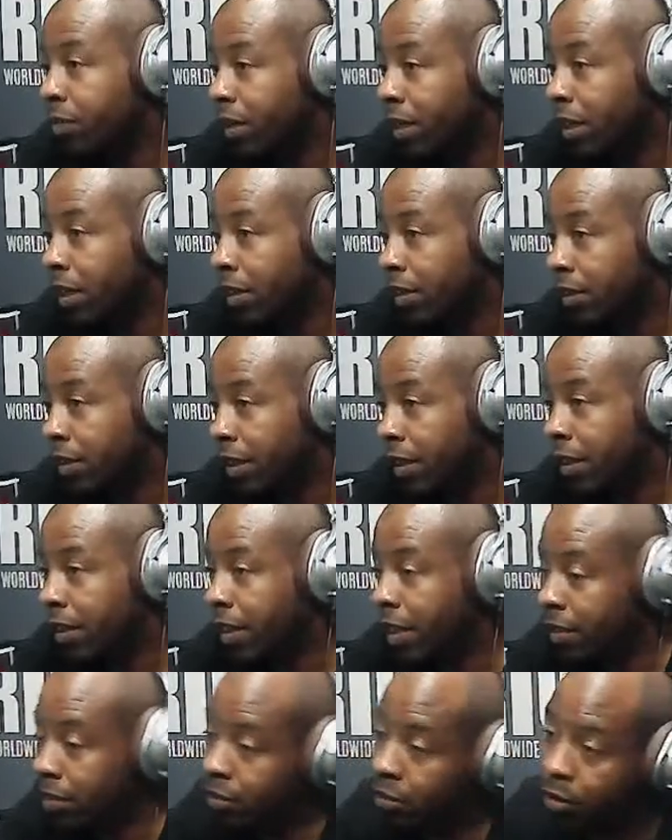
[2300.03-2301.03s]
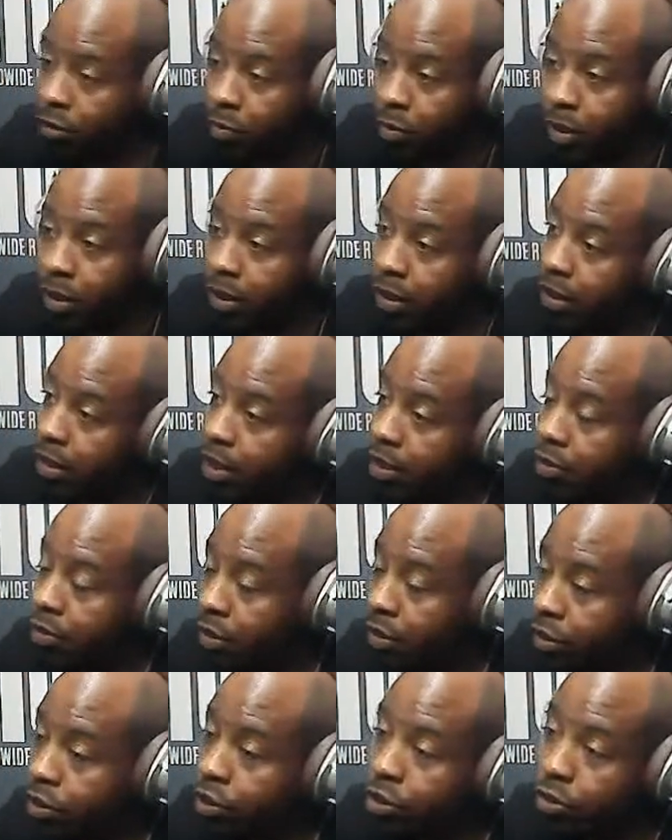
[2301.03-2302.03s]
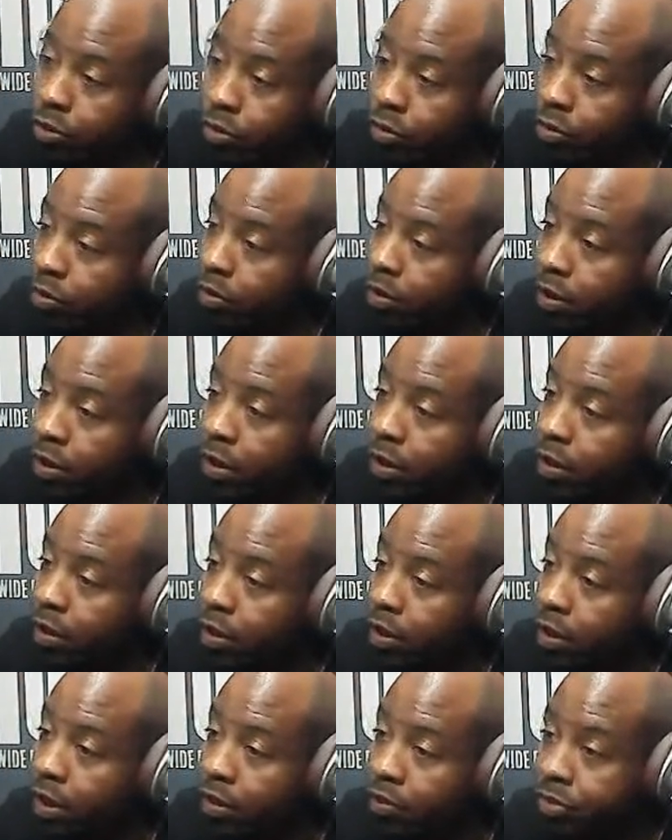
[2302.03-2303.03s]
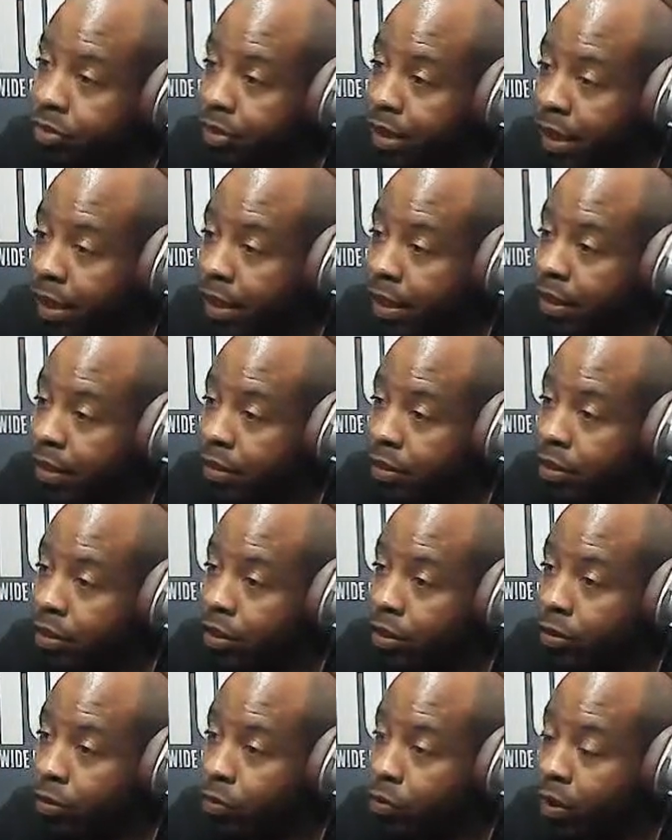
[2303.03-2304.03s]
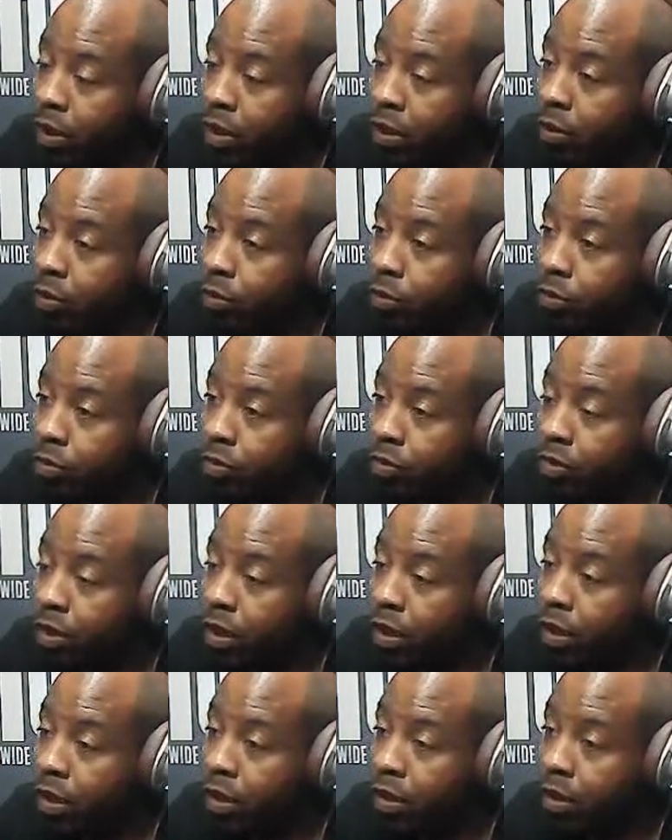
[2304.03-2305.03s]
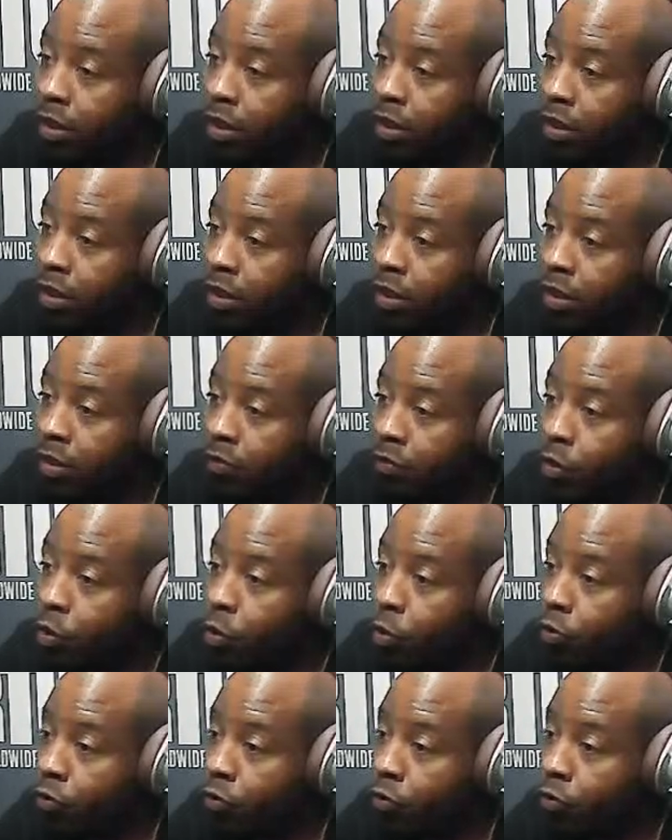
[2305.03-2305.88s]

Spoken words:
because then that's going to be another issue of saying, one of those voter